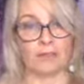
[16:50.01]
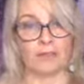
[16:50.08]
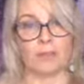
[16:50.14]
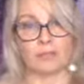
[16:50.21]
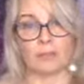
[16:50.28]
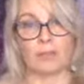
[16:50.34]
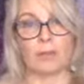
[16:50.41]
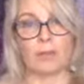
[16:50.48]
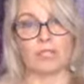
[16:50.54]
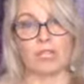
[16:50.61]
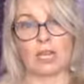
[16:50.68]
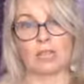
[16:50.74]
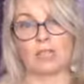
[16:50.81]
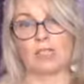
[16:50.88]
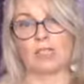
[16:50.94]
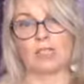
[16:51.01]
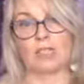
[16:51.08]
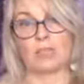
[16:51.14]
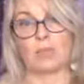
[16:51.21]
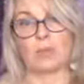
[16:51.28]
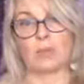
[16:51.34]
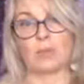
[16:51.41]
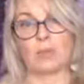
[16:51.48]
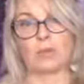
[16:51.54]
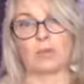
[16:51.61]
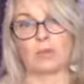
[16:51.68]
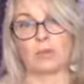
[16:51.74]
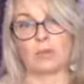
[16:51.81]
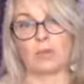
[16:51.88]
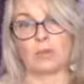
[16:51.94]
giving so much energy to the
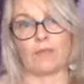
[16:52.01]
obstacle,